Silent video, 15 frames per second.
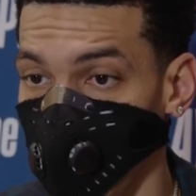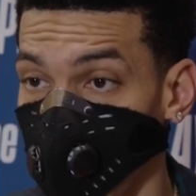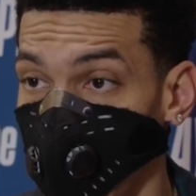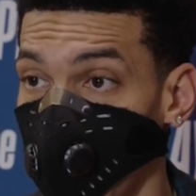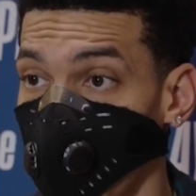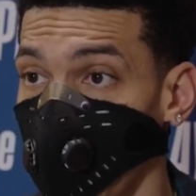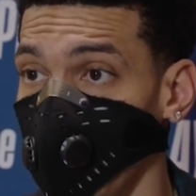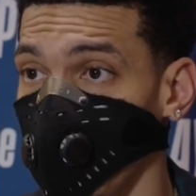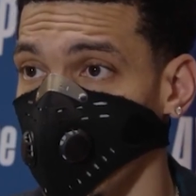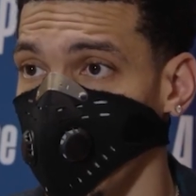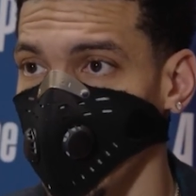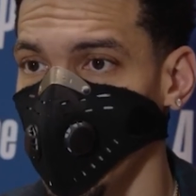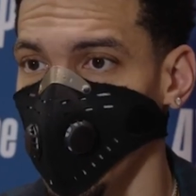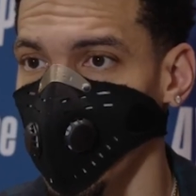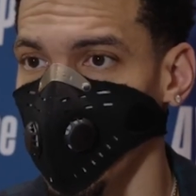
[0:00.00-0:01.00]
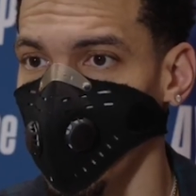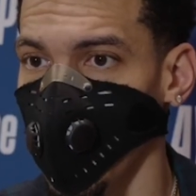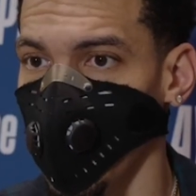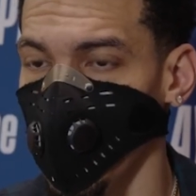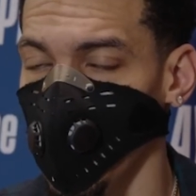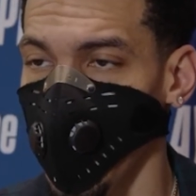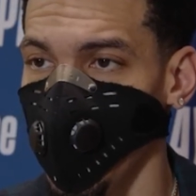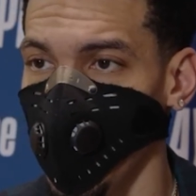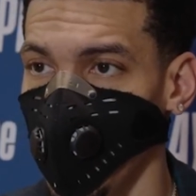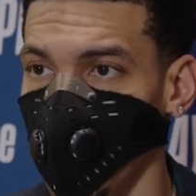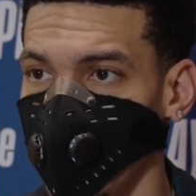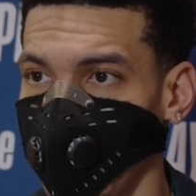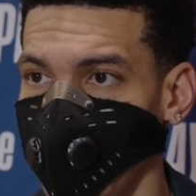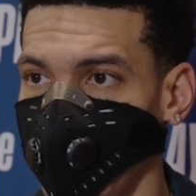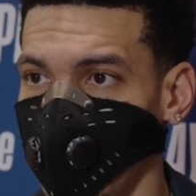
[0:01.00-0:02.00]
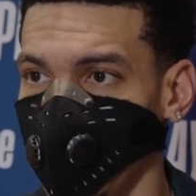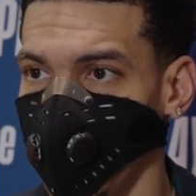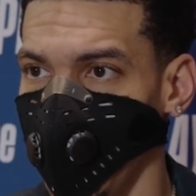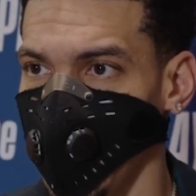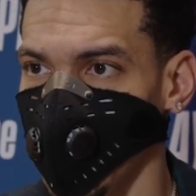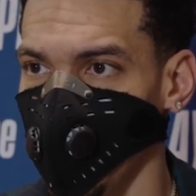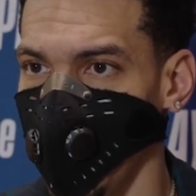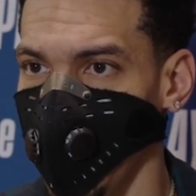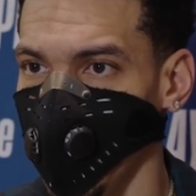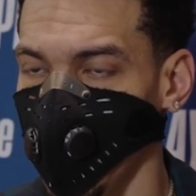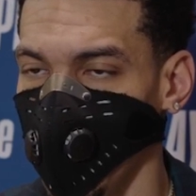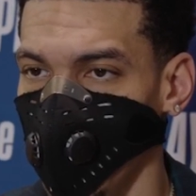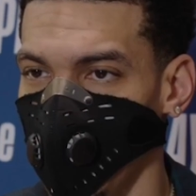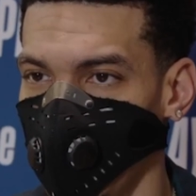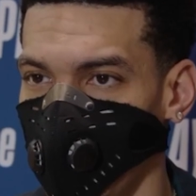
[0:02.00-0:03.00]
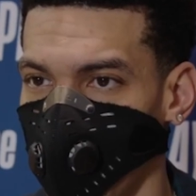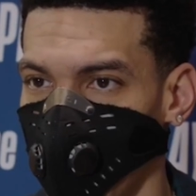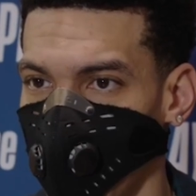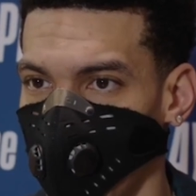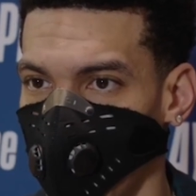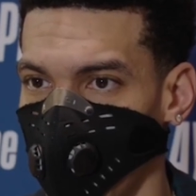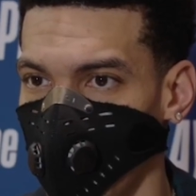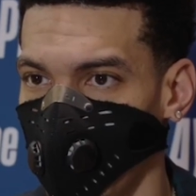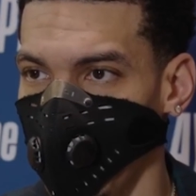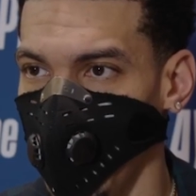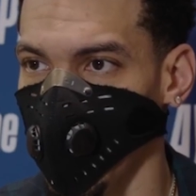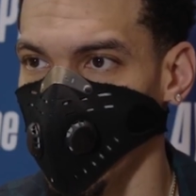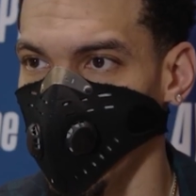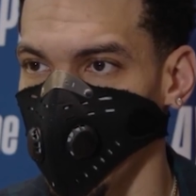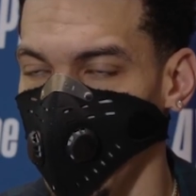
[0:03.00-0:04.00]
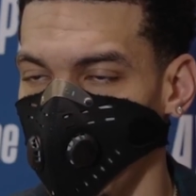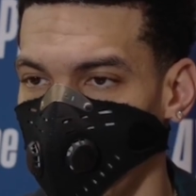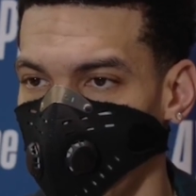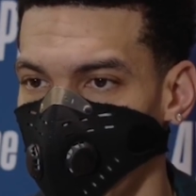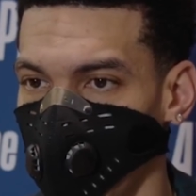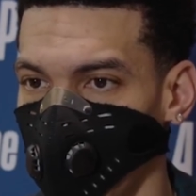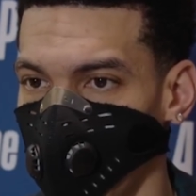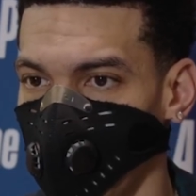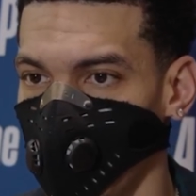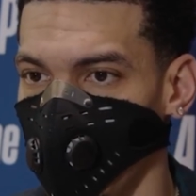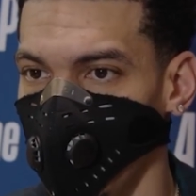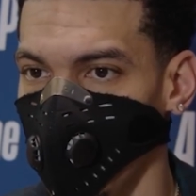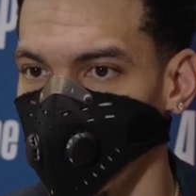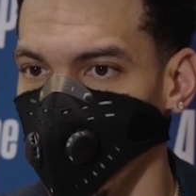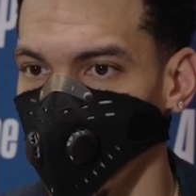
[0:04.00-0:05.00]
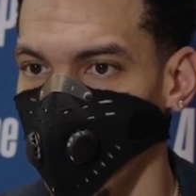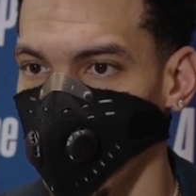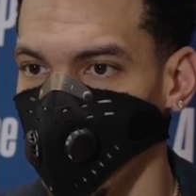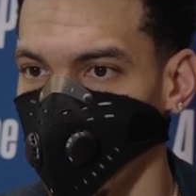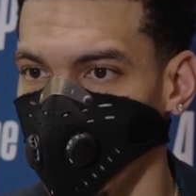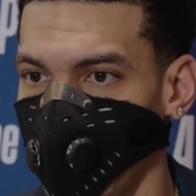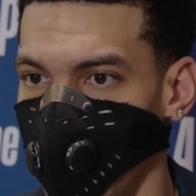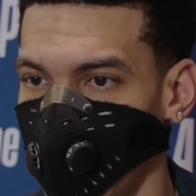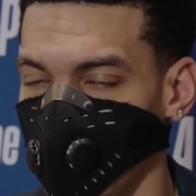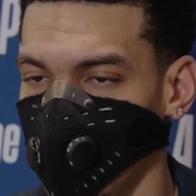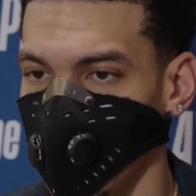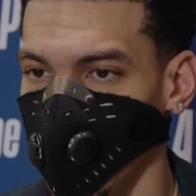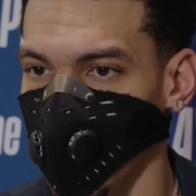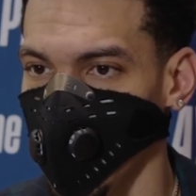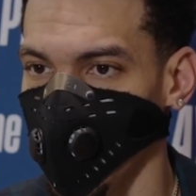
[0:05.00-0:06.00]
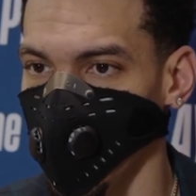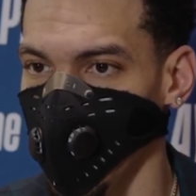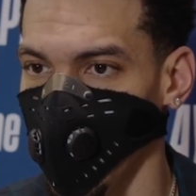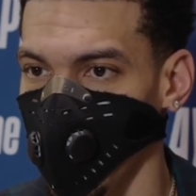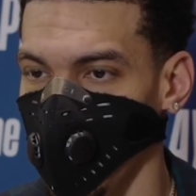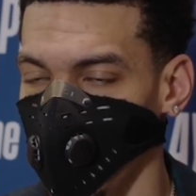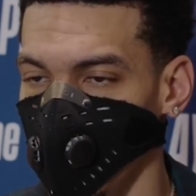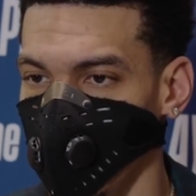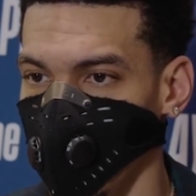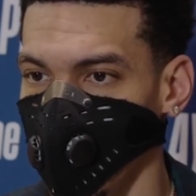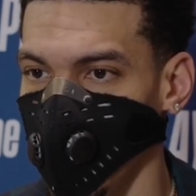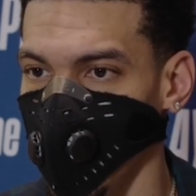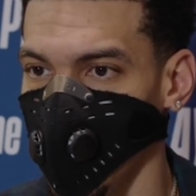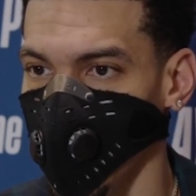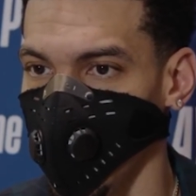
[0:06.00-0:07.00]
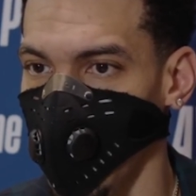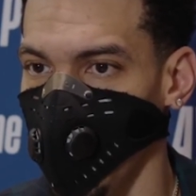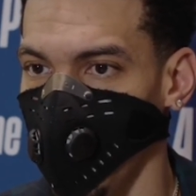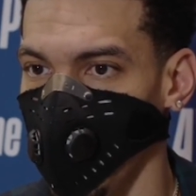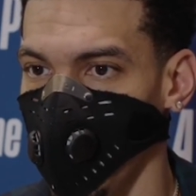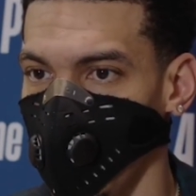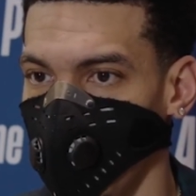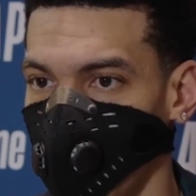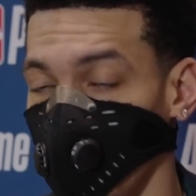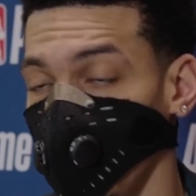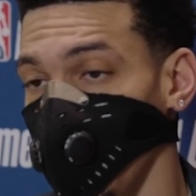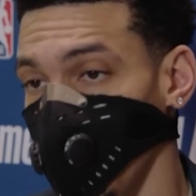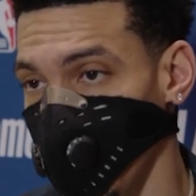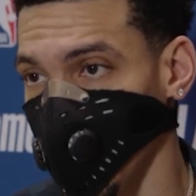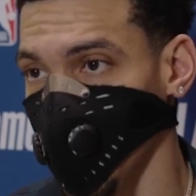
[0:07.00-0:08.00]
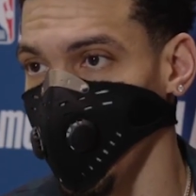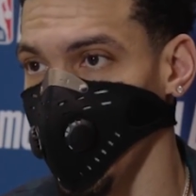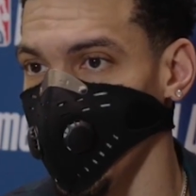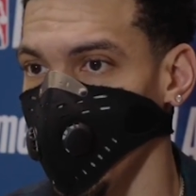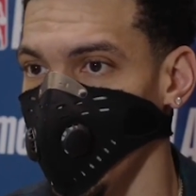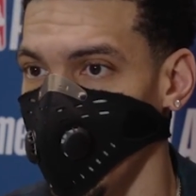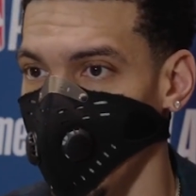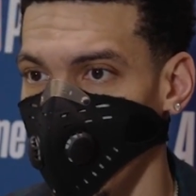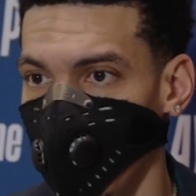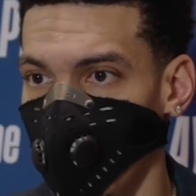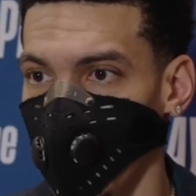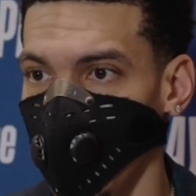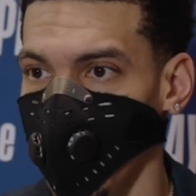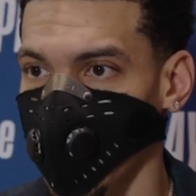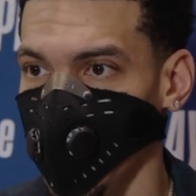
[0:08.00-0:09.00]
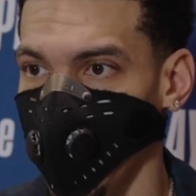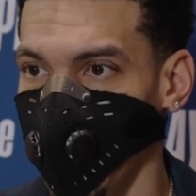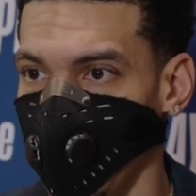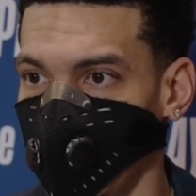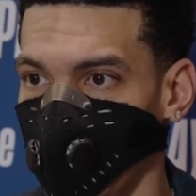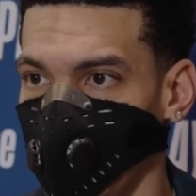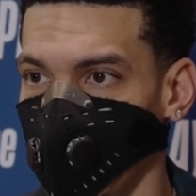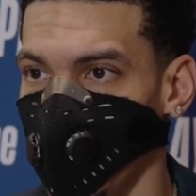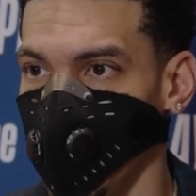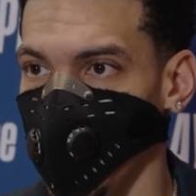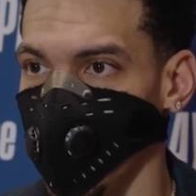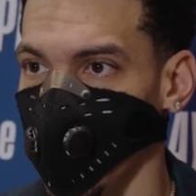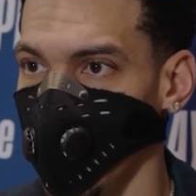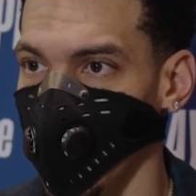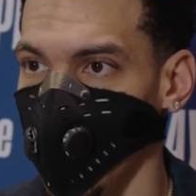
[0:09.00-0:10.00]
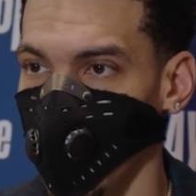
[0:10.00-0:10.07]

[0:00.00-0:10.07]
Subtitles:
Very important, especially if you have older guys or guys banged up. Obviously, we have a younger group, but we still have some guys. I don't know if you've seen the game before this one. We had some ankle injuries.